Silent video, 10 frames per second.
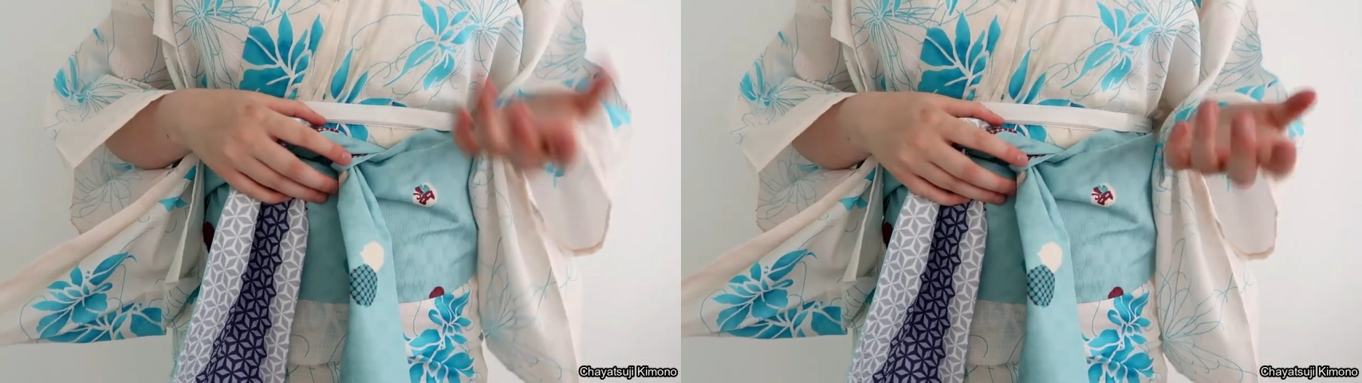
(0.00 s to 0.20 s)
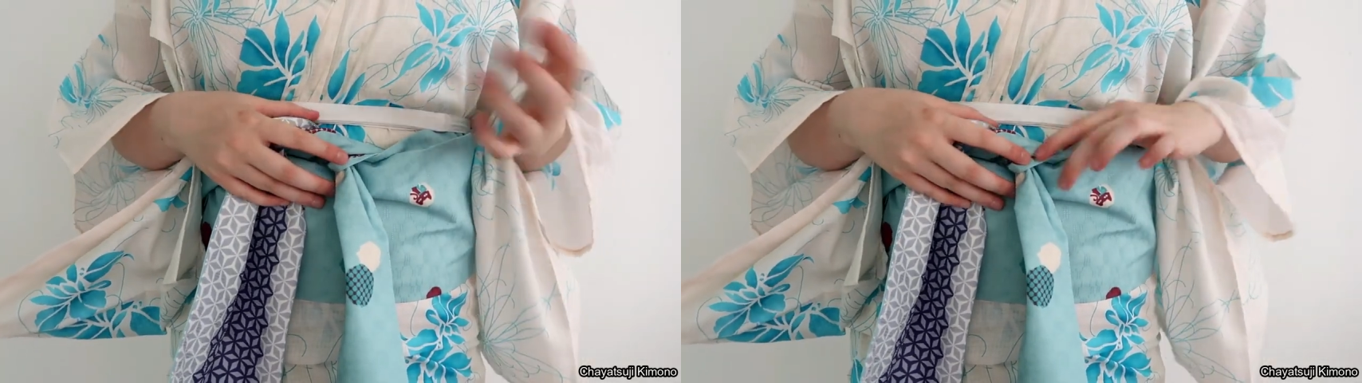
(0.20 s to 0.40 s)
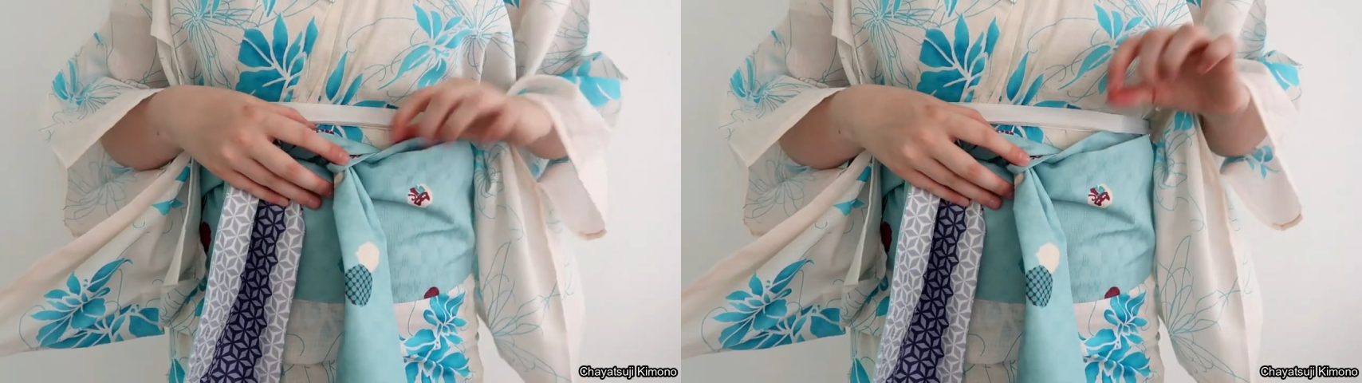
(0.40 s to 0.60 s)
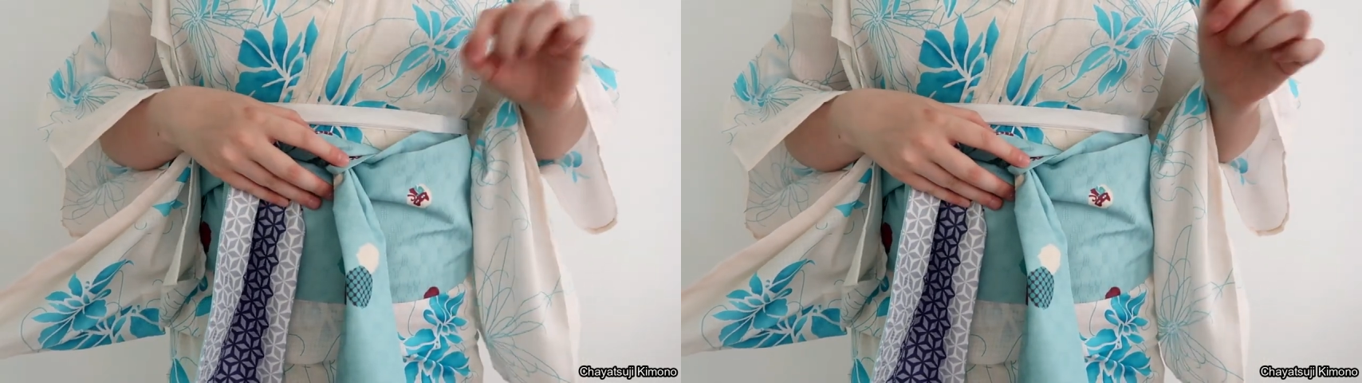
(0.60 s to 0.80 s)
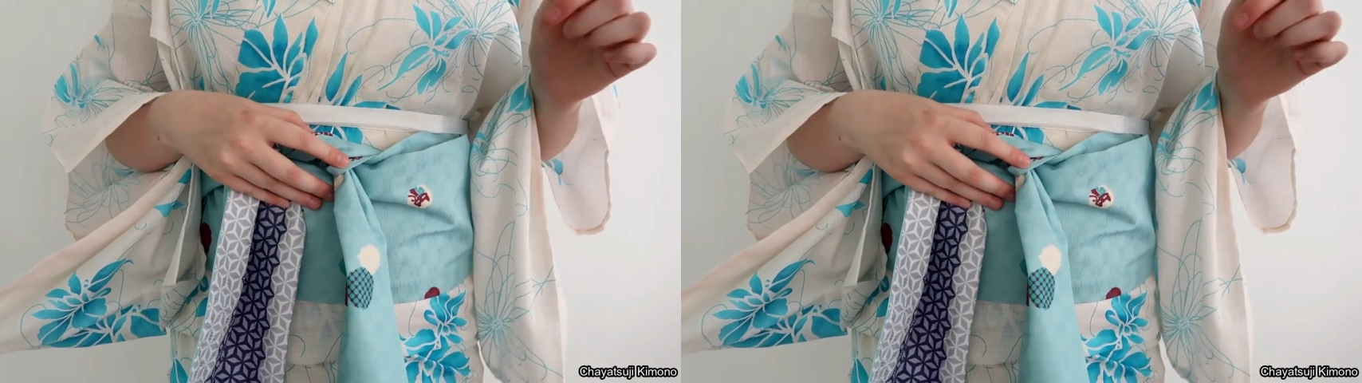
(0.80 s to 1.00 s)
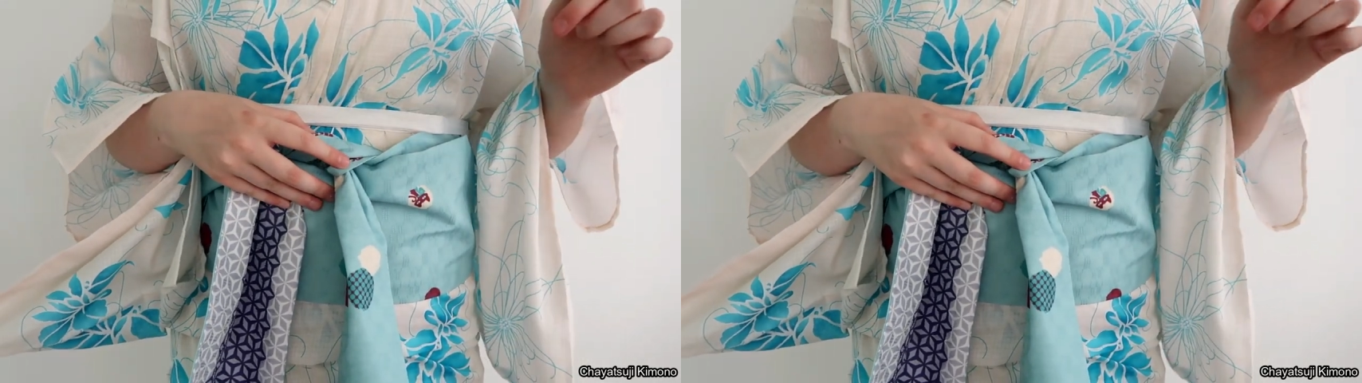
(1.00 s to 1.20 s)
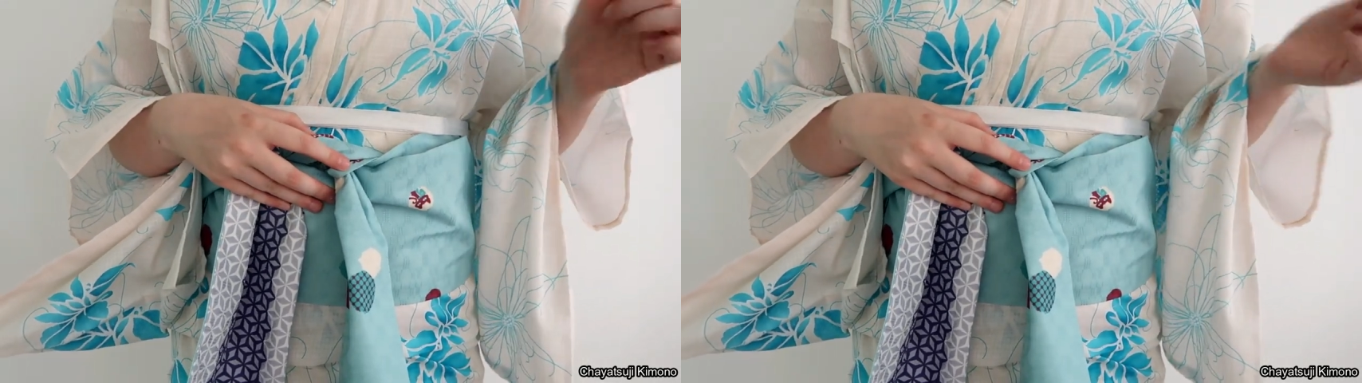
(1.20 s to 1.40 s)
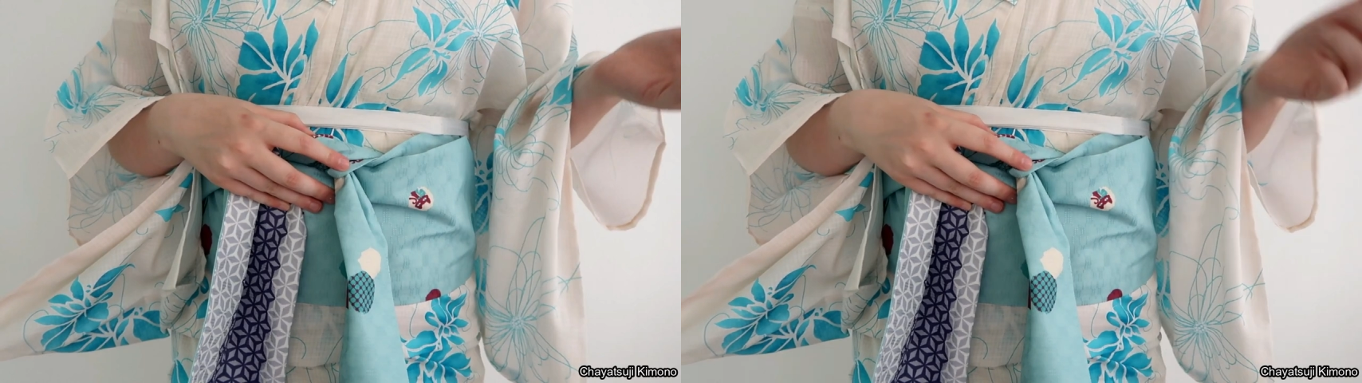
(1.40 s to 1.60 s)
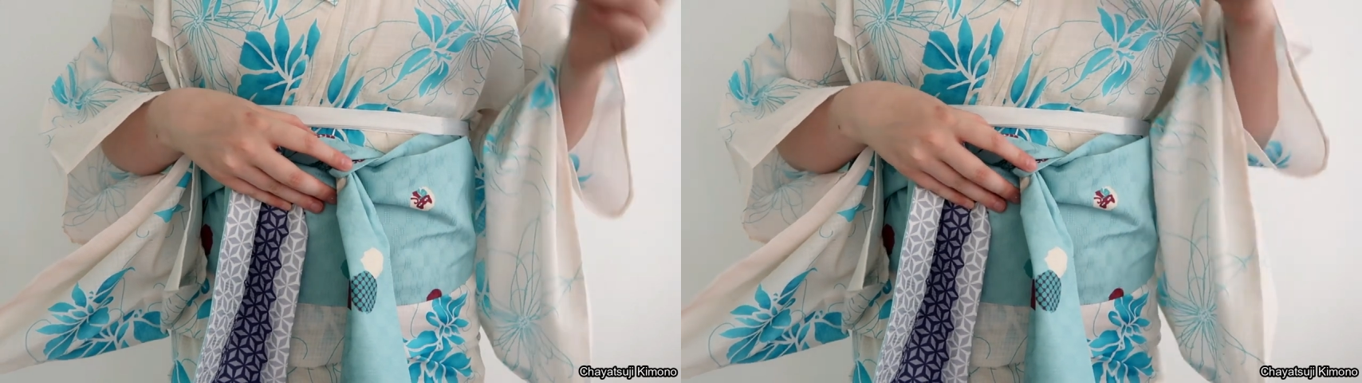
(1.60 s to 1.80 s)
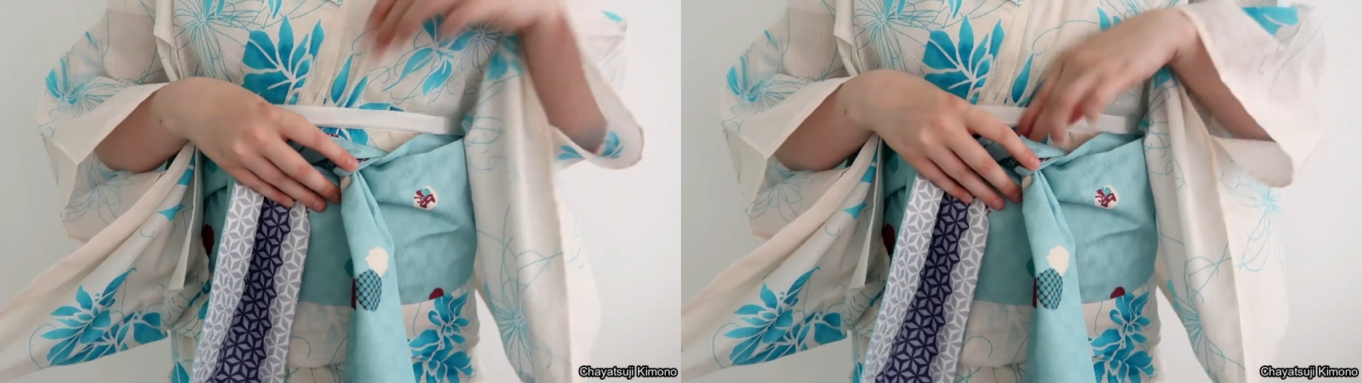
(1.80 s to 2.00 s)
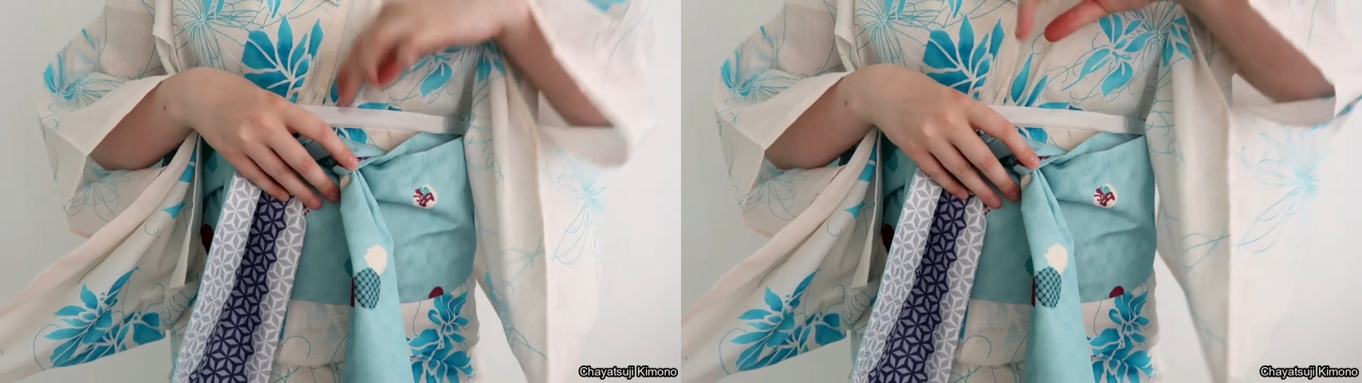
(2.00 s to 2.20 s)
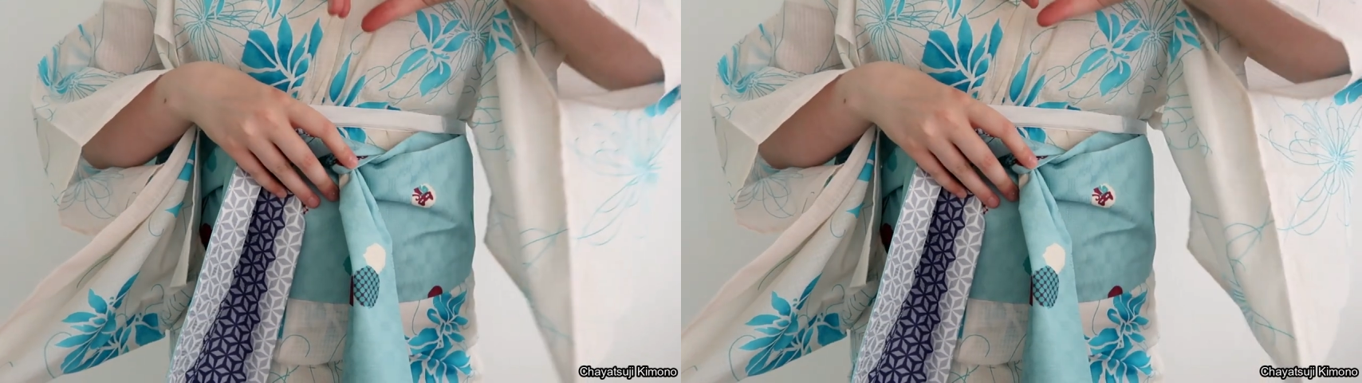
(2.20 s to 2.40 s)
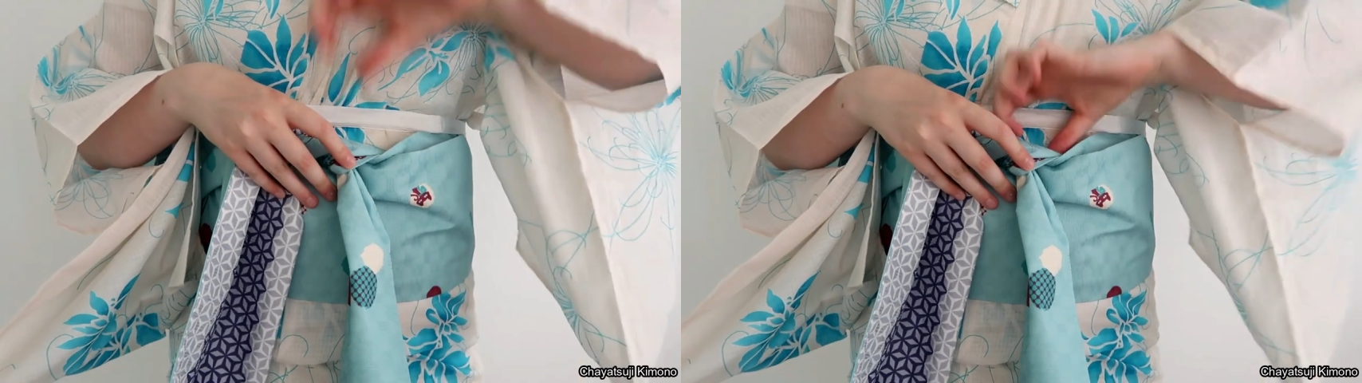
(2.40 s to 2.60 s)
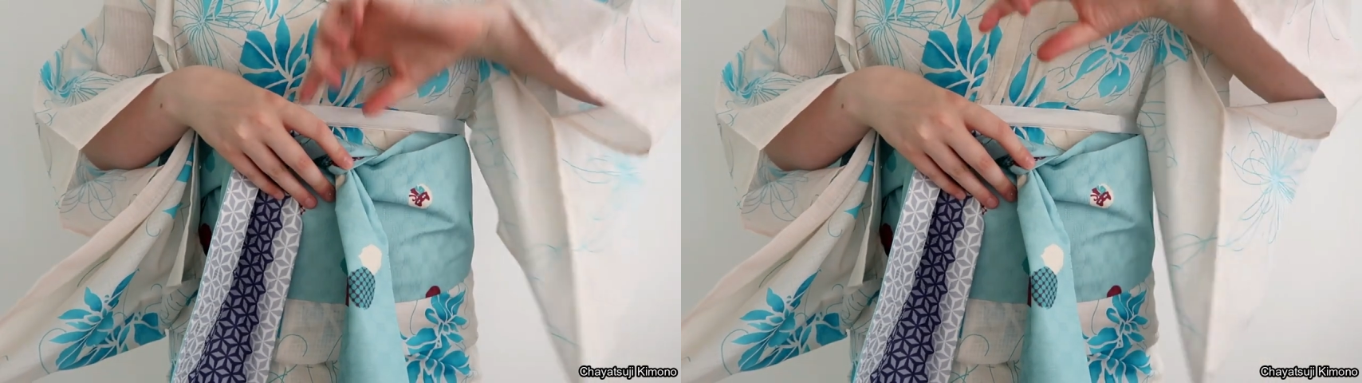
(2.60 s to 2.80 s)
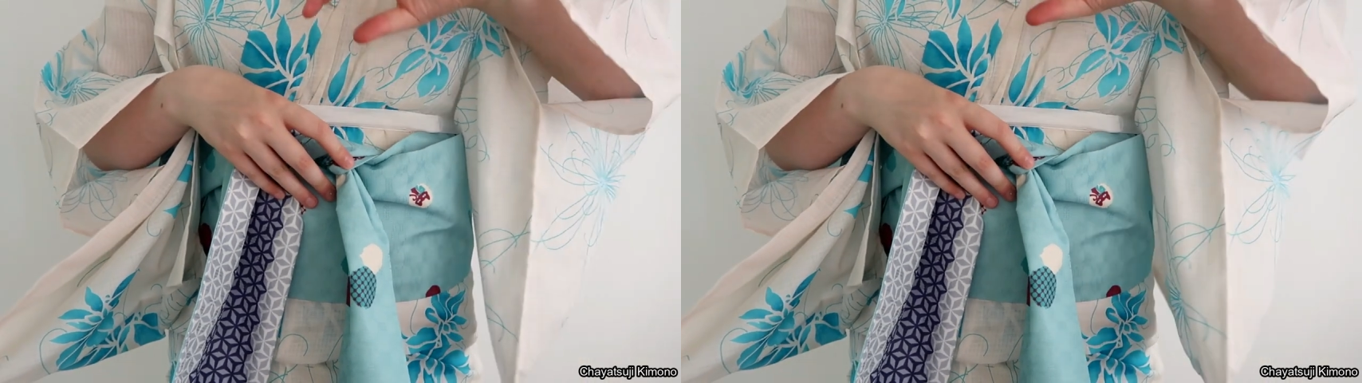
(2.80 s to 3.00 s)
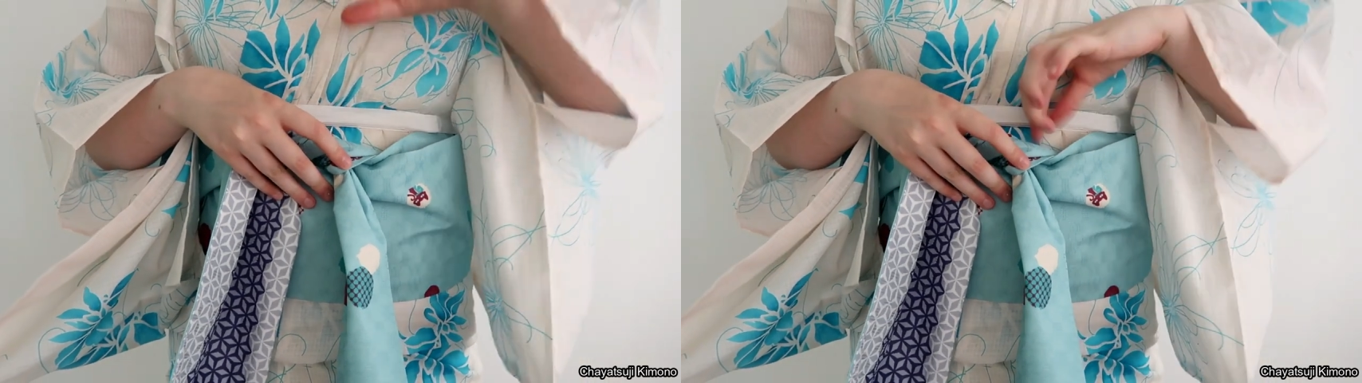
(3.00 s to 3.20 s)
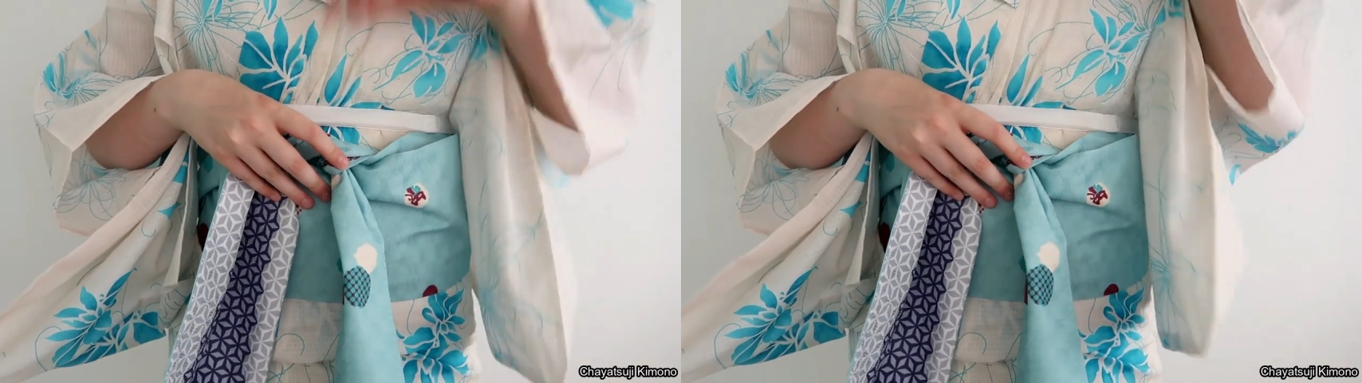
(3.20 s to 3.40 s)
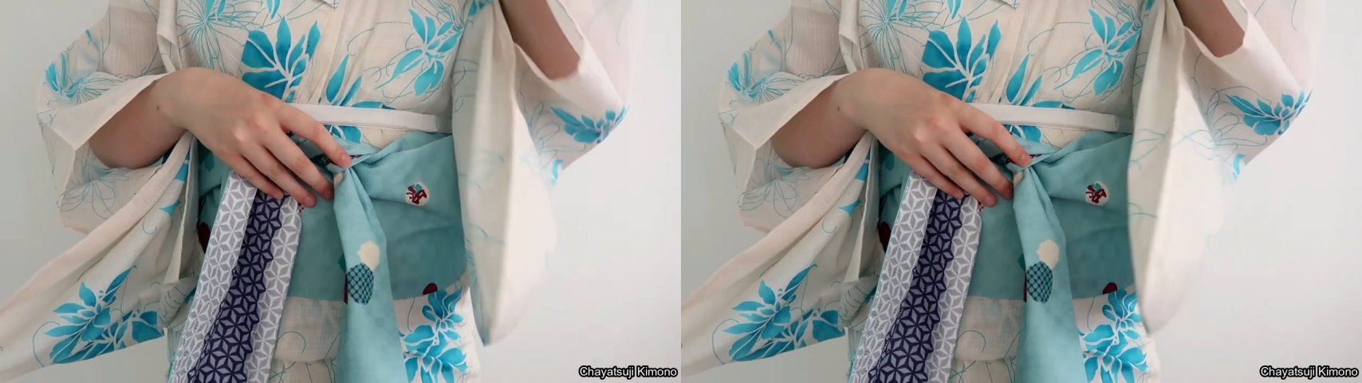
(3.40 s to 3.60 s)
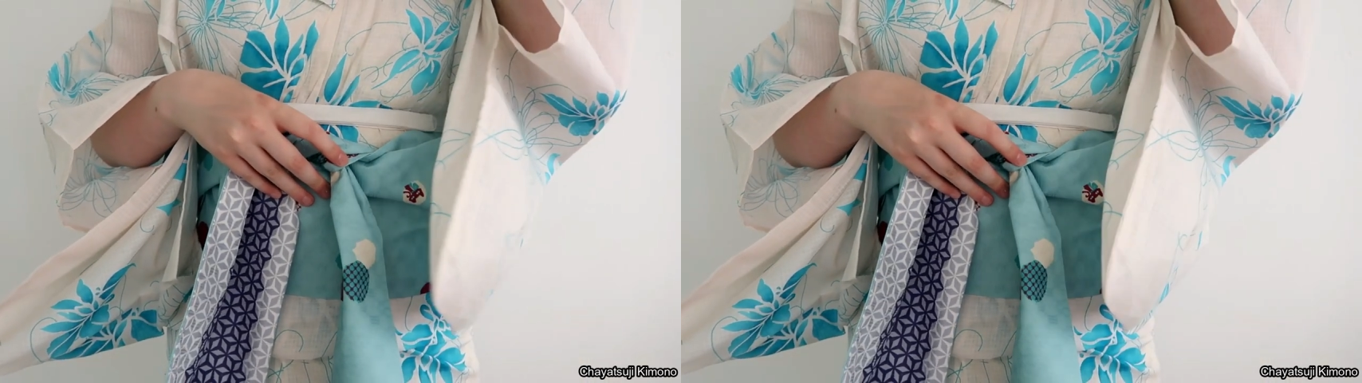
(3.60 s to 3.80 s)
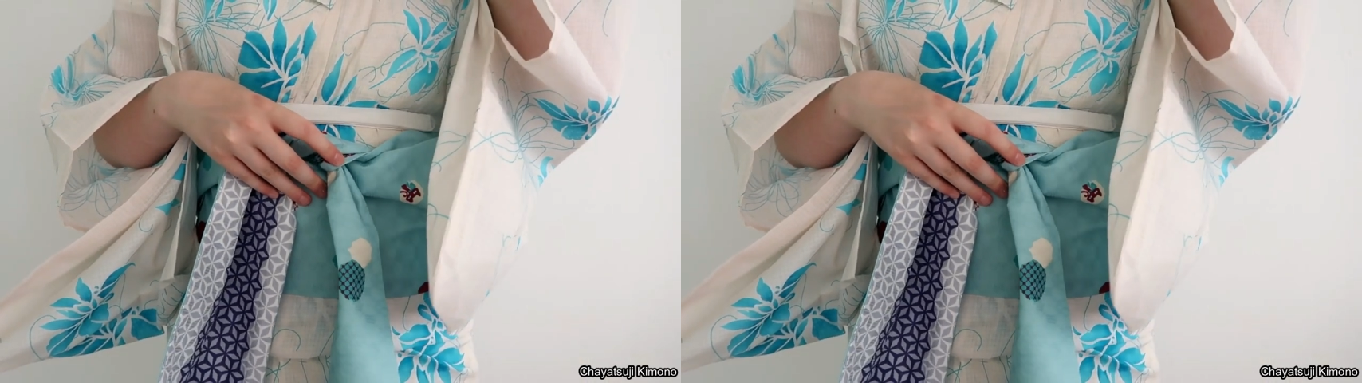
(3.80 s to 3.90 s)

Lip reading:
Nobody's mouth can be seen.